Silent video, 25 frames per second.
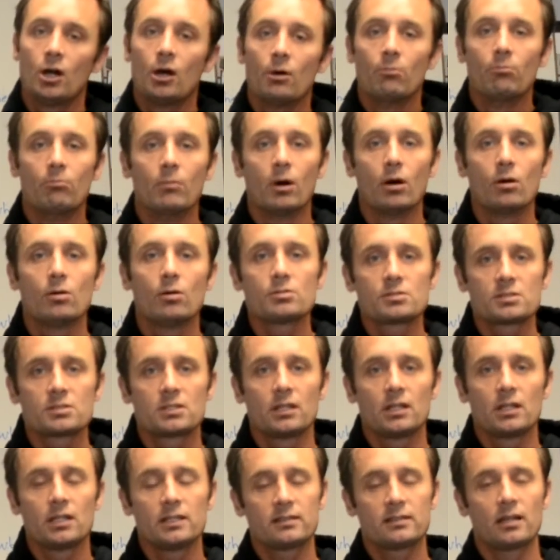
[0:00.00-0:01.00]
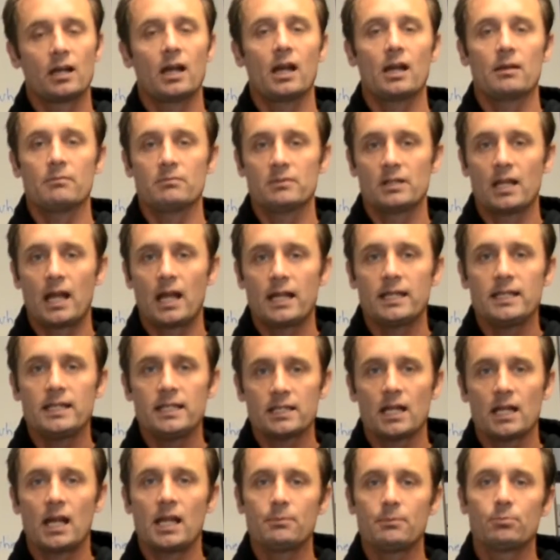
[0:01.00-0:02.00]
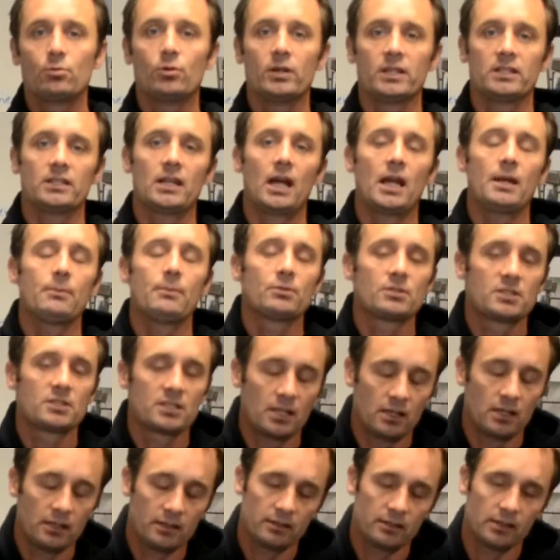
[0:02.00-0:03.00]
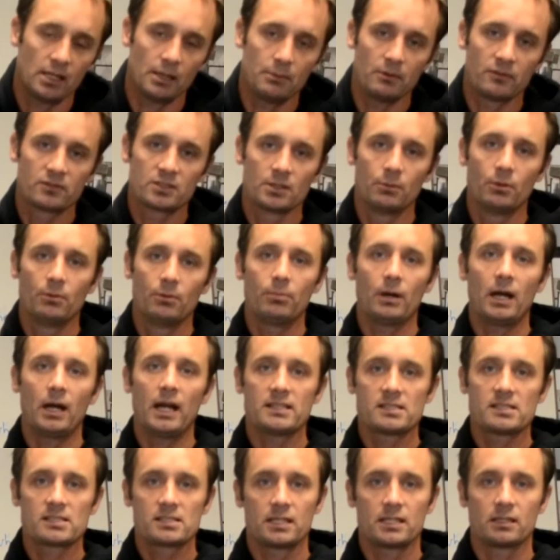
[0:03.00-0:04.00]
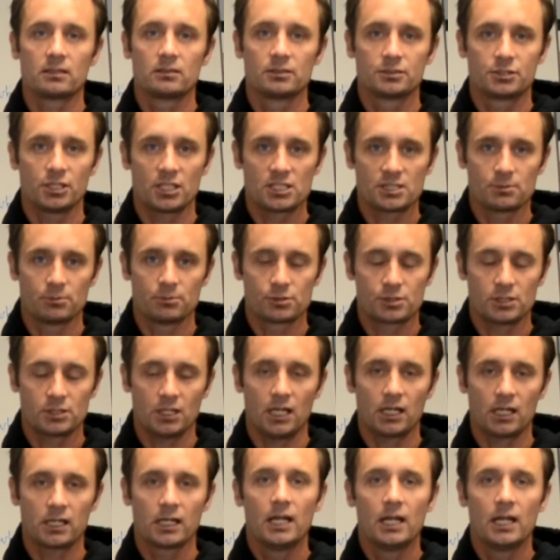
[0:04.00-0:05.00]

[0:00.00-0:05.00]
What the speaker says: Most of the time, 99.9% of the time, if someone buys a single adjustable shock